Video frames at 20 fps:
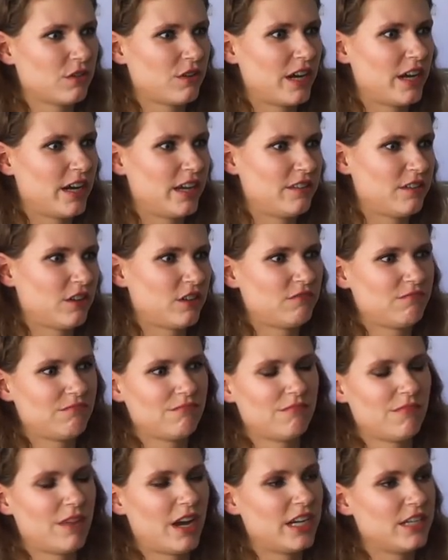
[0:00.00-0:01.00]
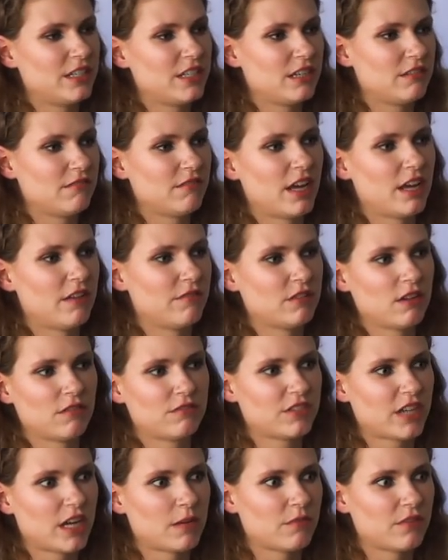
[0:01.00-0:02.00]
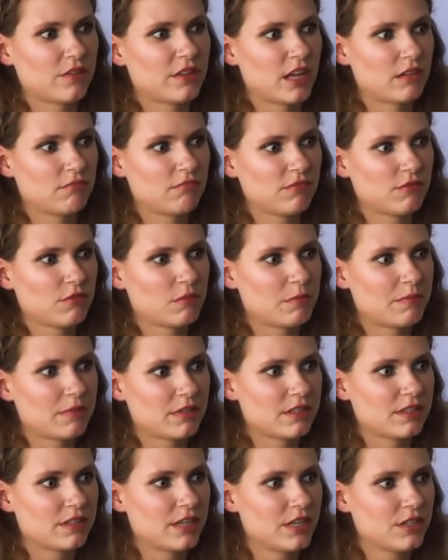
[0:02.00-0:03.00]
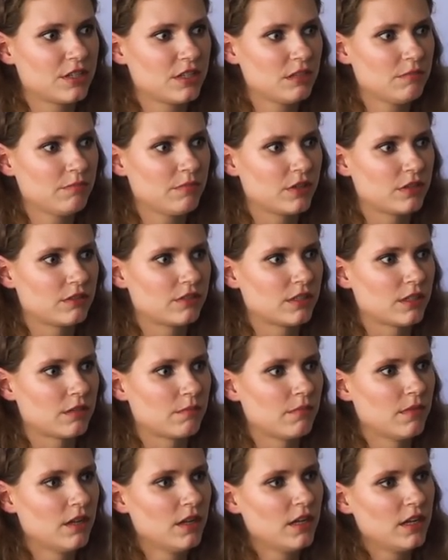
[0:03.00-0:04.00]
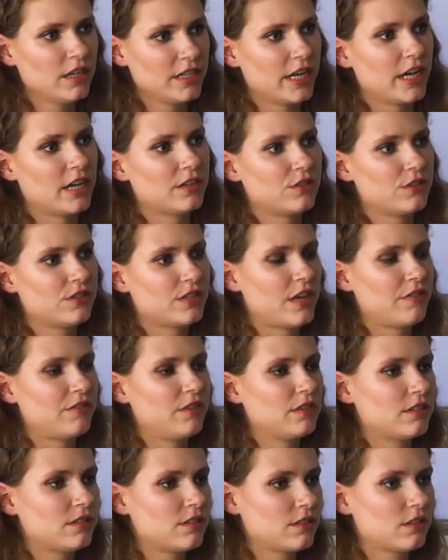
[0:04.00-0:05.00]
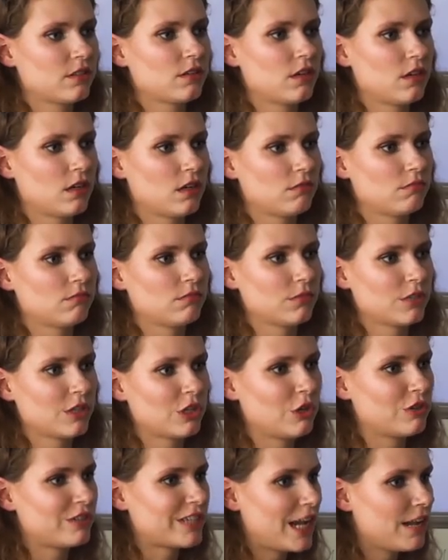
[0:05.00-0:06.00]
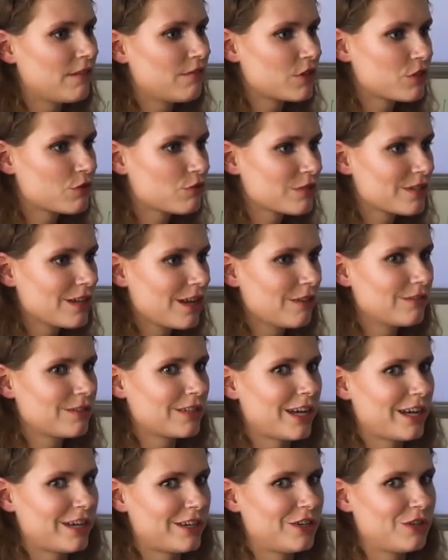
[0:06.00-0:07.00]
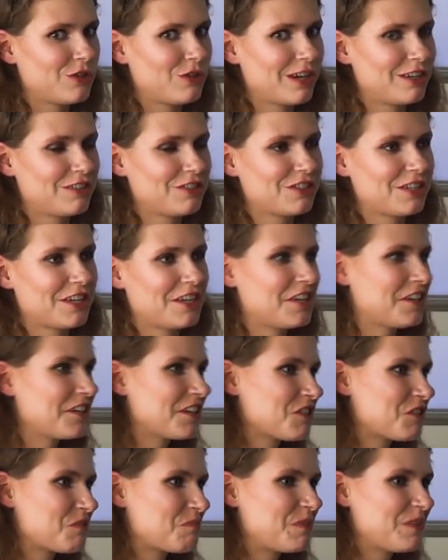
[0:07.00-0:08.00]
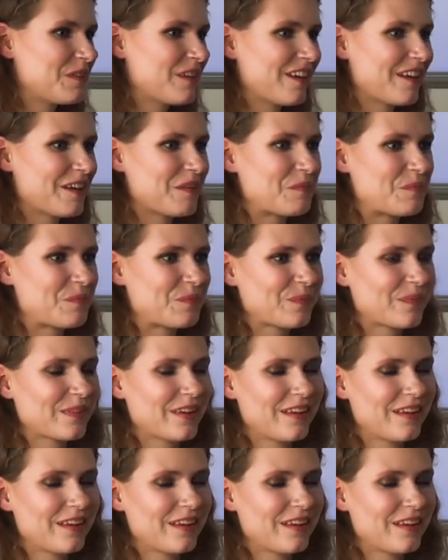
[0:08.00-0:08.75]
So I, I thought I didn't have enough time for that from presentation. But um, yeah, as you said, this um, Glottalverschlusslaut, I don't know how to say it in English, um,